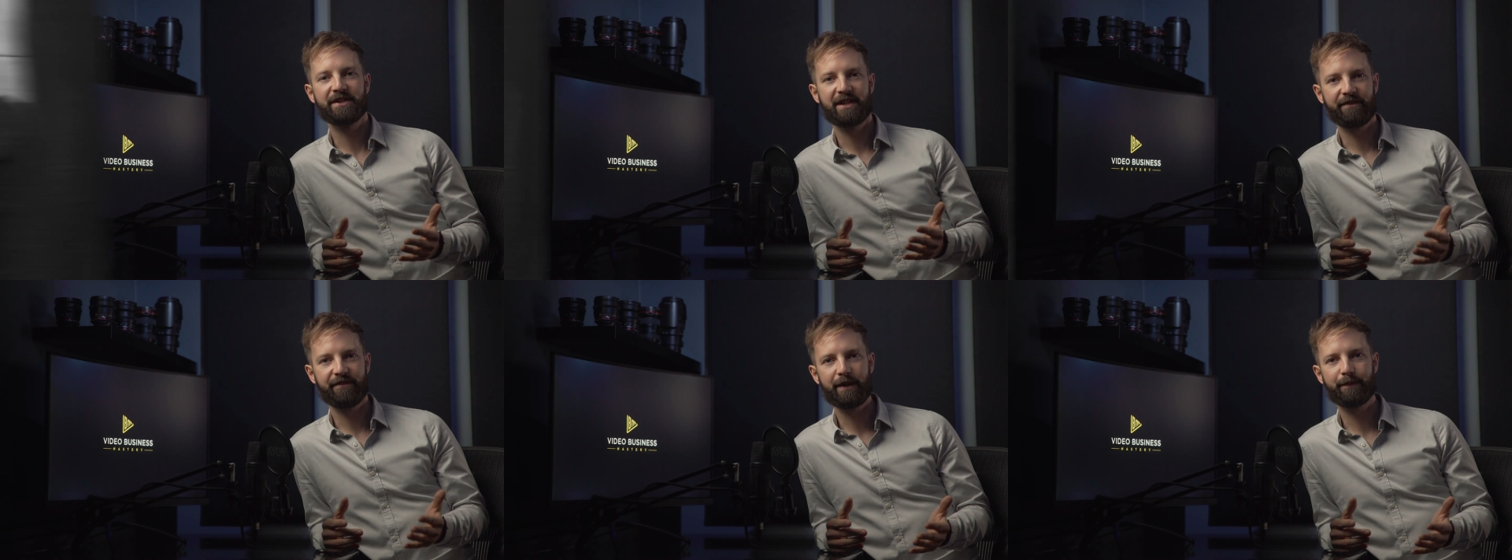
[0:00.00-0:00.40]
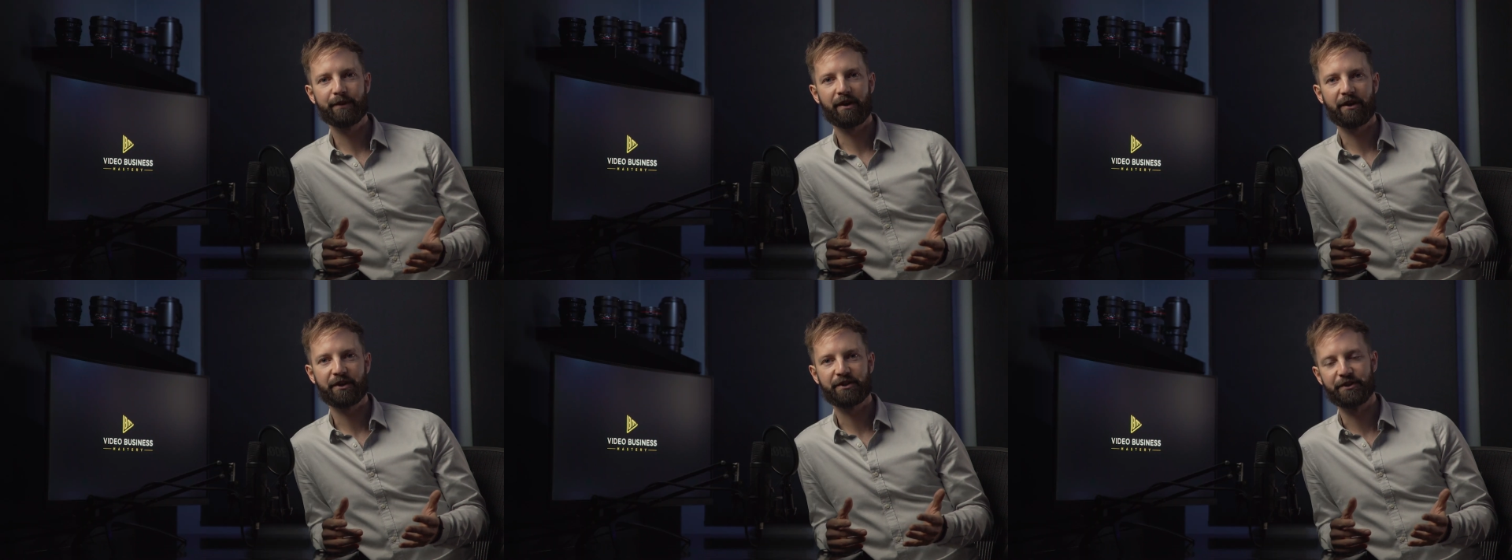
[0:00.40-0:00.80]
TV
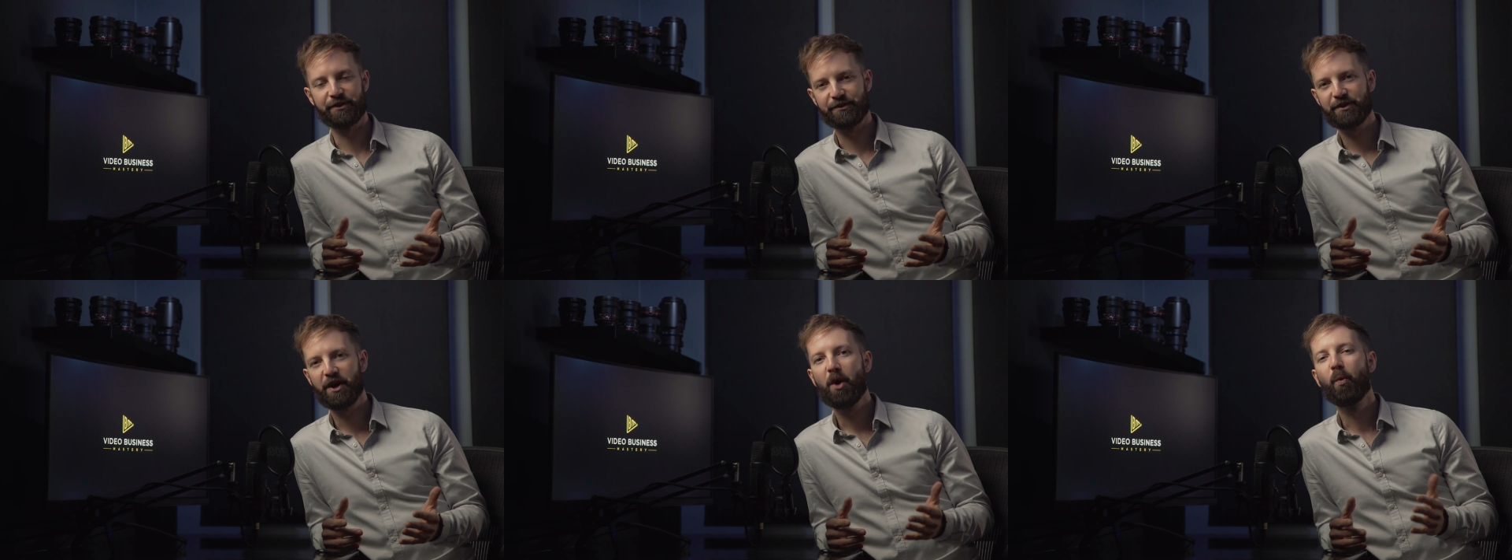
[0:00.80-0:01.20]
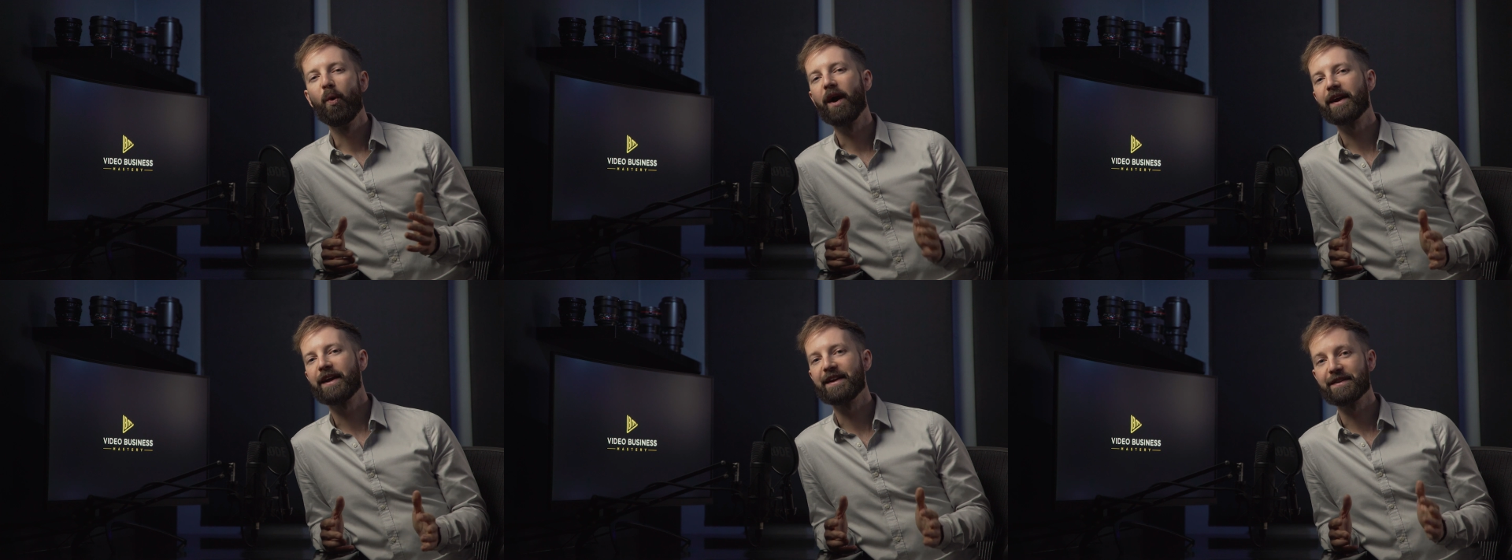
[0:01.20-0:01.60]
productions
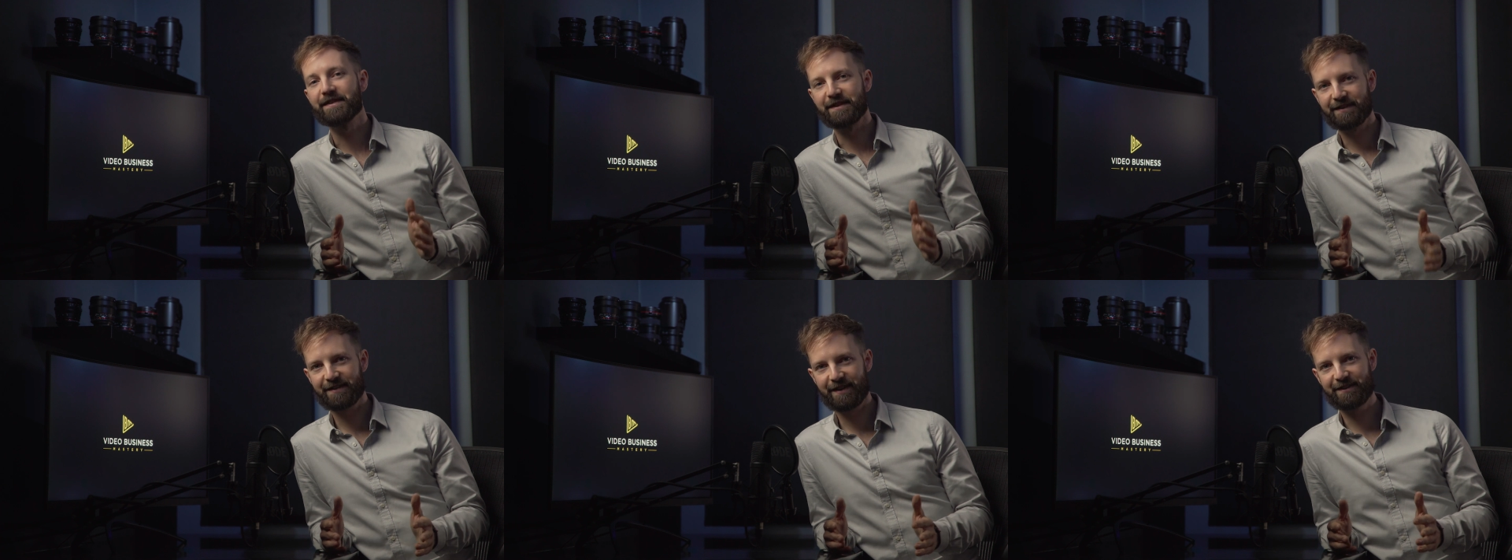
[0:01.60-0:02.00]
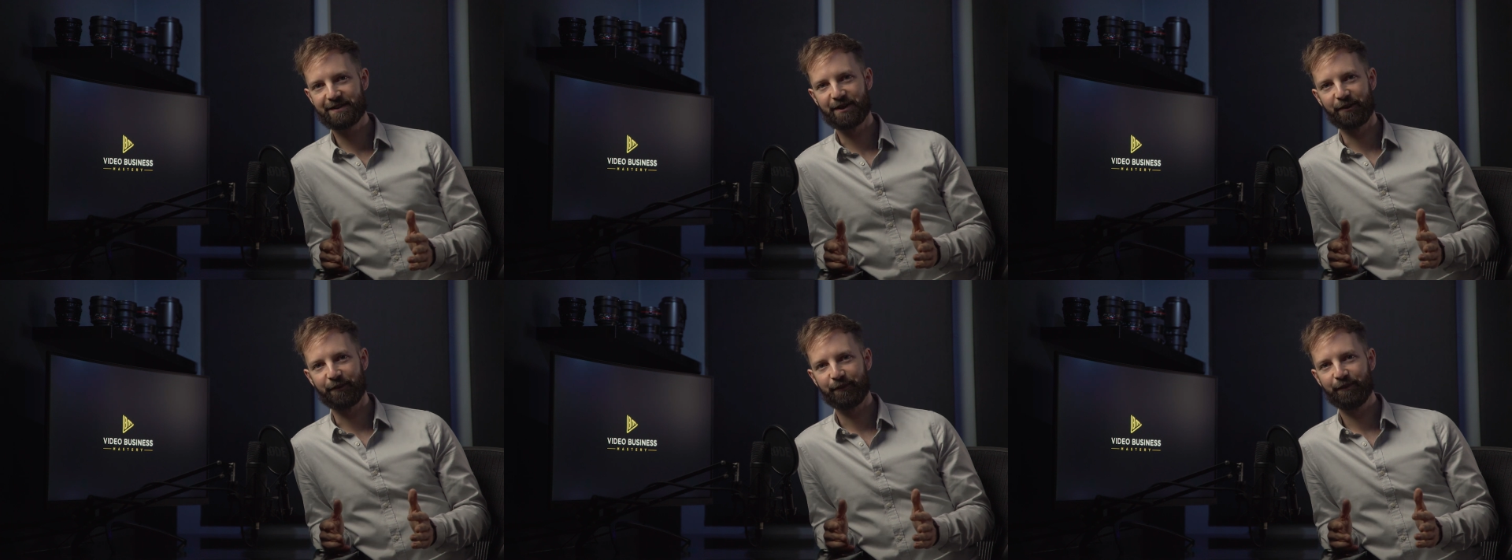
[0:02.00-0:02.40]
working as an
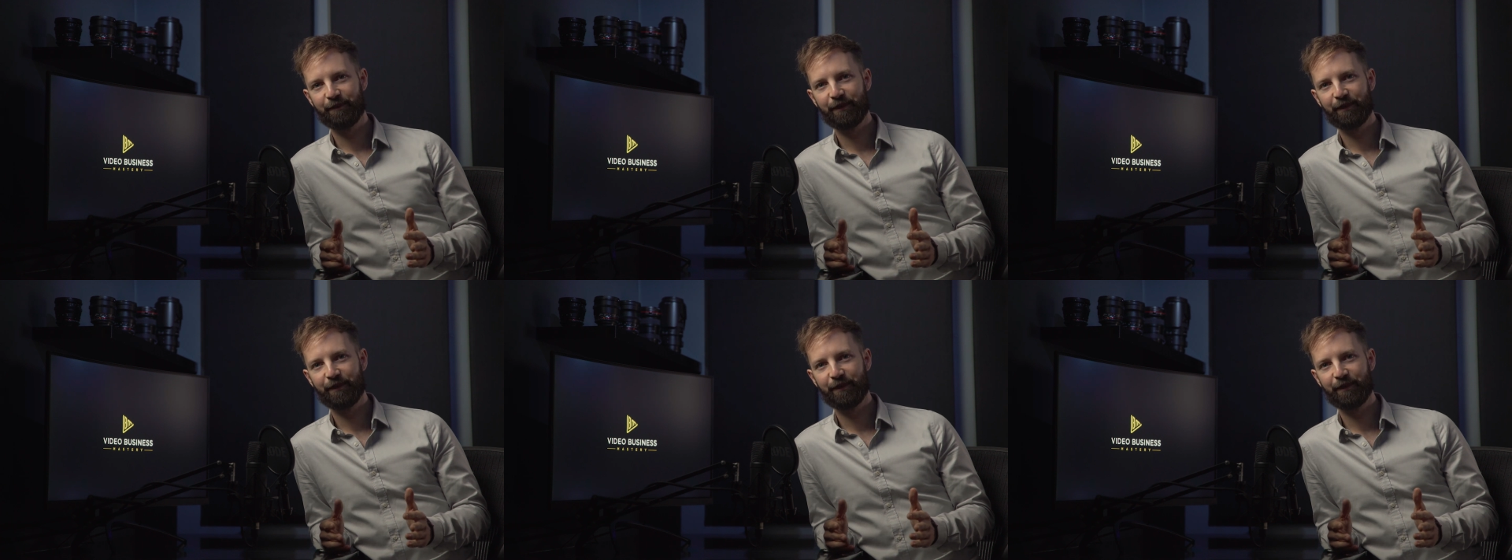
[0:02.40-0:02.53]
assistant.